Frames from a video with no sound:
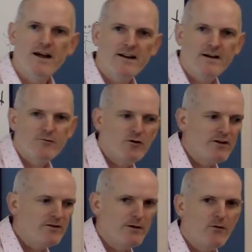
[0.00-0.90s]
and I'm going
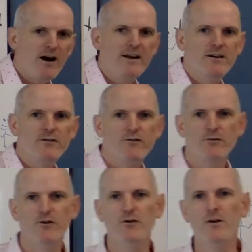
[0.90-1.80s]
to be walking you
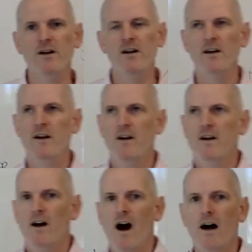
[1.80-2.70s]
through
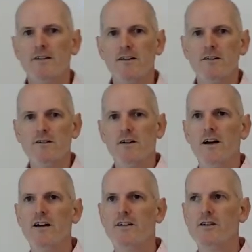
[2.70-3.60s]
a little
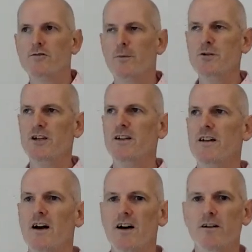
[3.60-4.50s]
description
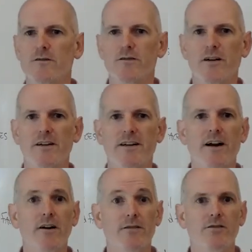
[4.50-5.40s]
of
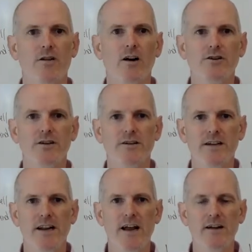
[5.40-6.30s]
narrative structure
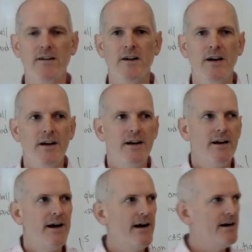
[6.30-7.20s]
today.
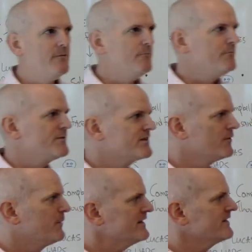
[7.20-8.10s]
So
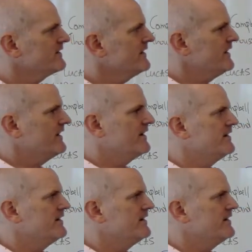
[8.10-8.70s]
basically,